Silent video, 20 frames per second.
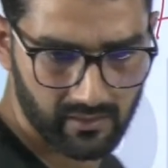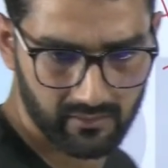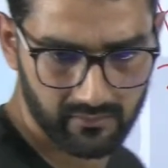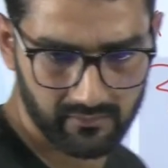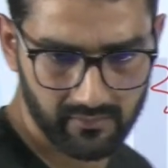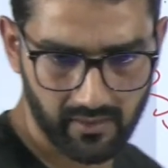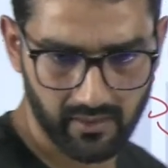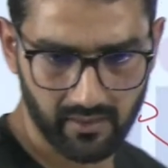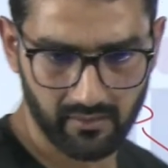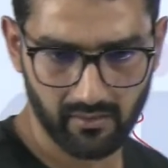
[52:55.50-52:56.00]

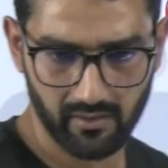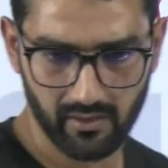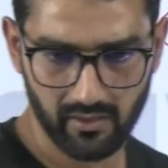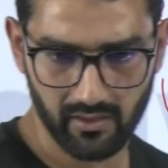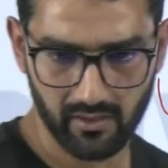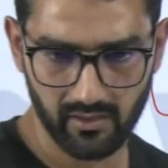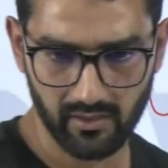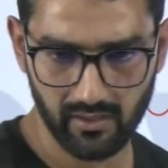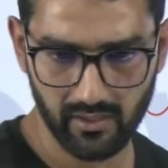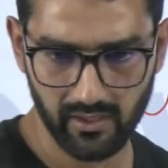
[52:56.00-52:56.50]

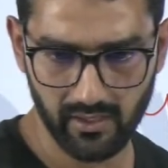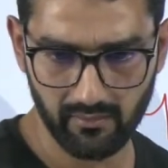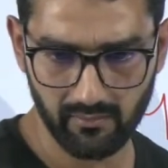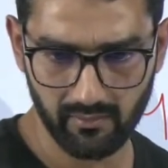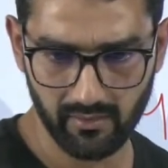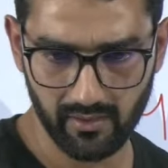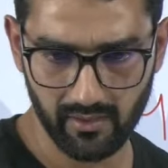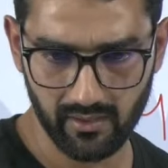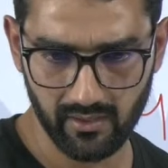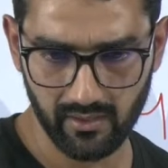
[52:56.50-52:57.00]
Sir,
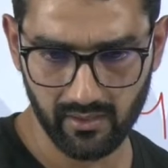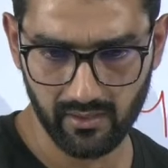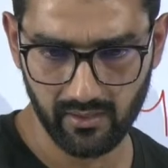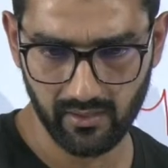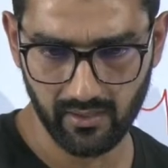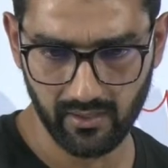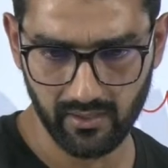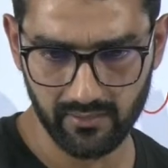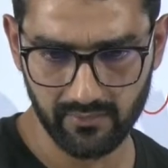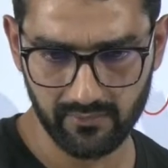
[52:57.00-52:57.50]

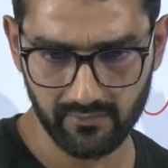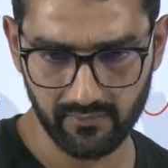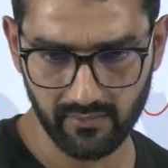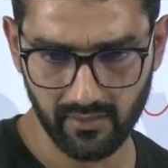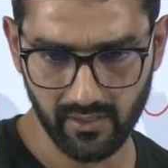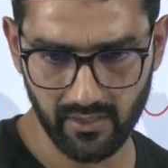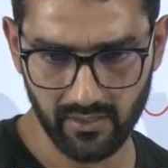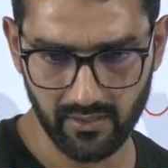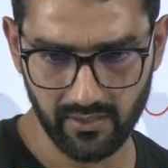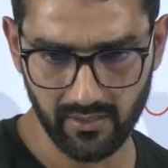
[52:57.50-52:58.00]
it's
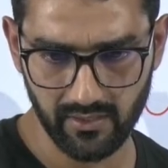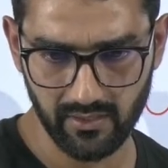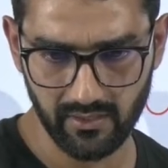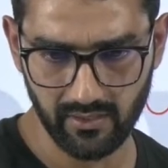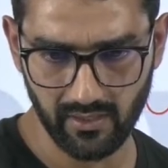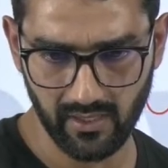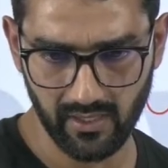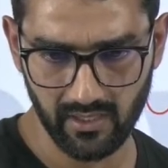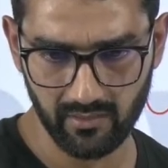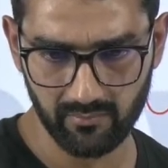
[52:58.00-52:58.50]

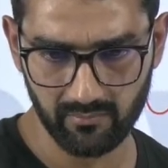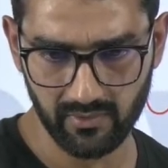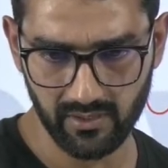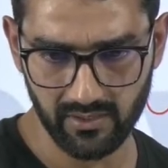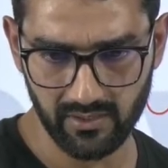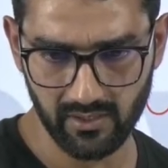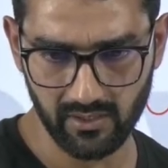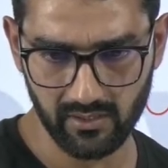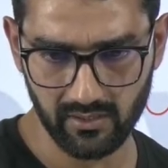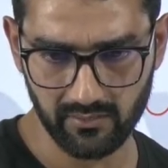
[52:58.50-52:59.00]
18. I am
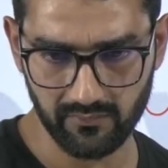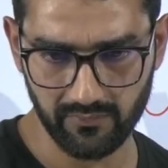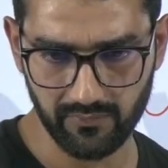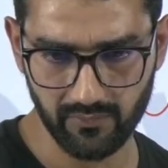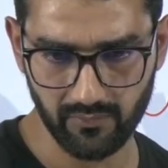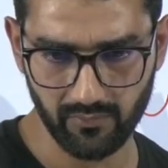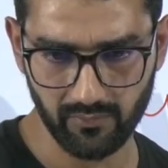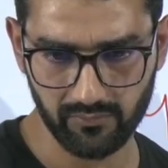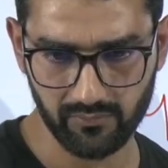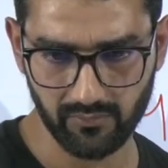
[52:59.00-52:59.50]
little
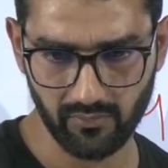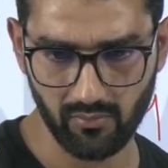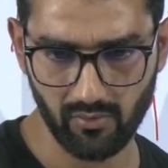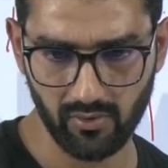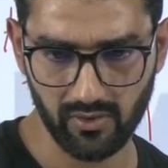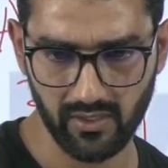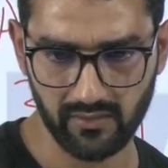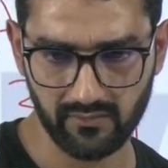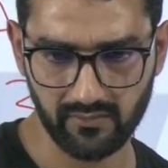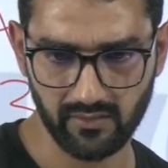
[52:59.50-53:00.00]
confused.
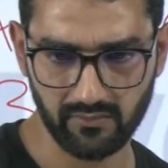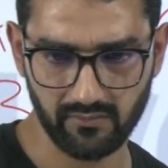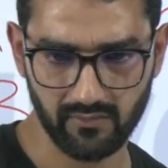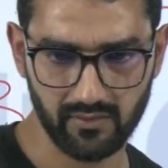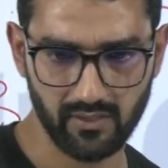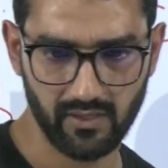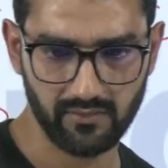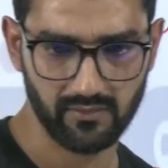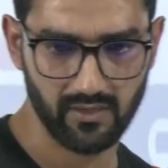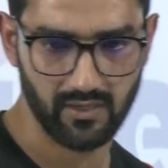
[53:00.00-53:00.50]
Okay,
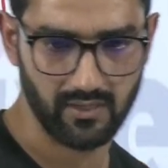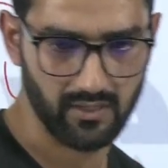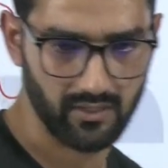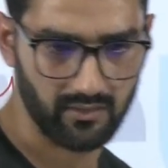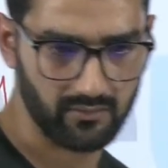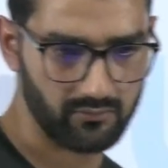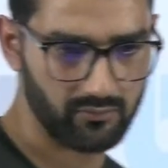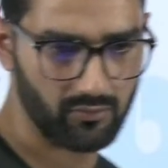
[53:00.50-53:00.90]
Saswada's 18.